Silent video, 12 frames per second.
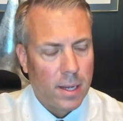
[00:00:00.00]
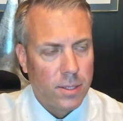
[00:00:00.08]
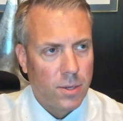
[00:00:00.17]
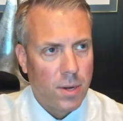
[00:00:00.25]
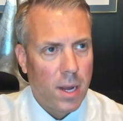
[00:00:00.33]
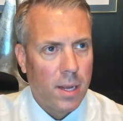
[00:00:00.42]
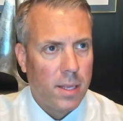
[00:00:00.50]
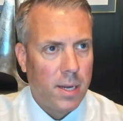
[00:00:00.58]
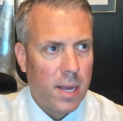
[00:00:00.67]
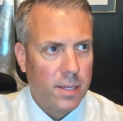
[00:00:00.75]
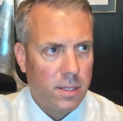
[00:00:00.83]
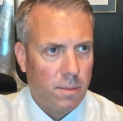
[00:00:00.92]
yesterday. And then
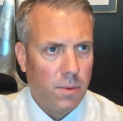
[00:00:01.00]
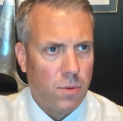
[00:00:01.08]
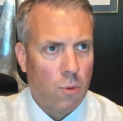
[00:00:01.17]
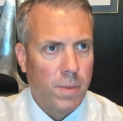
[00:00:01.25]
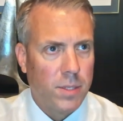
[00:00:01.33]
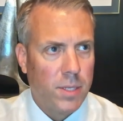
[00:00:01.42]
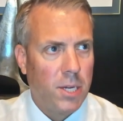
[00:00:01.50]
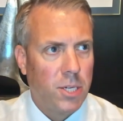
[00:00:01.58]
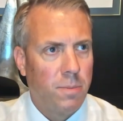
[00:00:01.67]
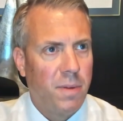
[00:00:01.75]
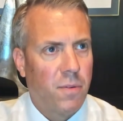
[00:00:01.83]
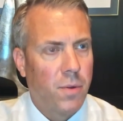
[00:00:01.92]
you had some
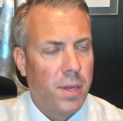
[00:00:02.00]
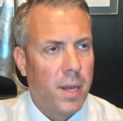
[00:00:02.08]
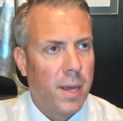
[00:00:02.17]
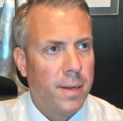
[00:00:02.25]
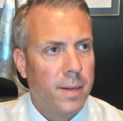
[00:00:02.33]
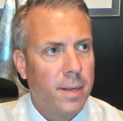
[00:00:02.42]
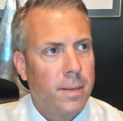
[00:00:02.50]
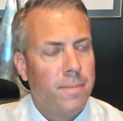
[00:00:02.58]
normalization before the end.